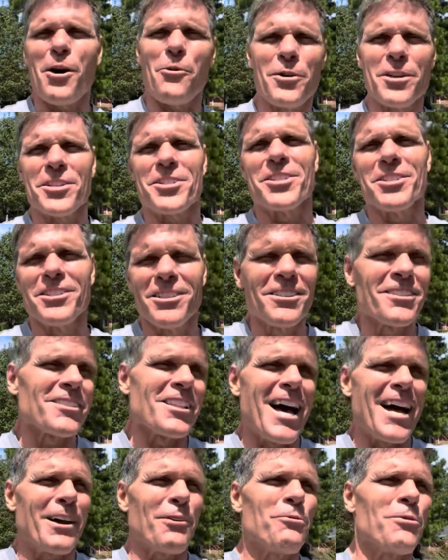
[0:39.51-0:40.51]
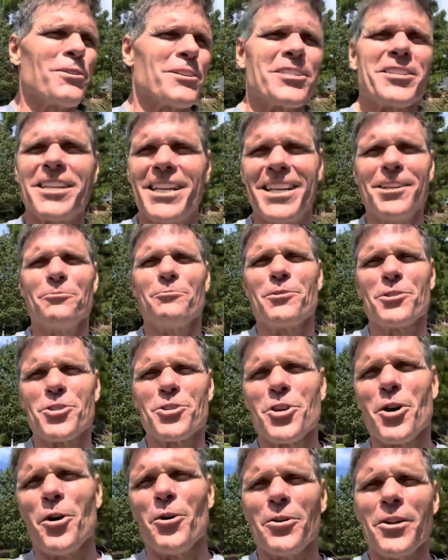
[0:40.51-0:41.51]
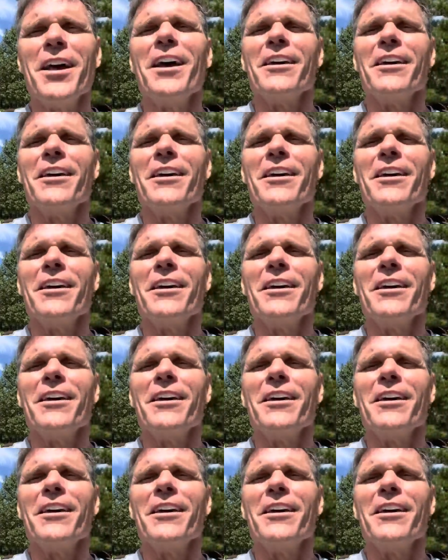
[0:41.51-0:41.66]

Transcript: What does it look like? What's the end result?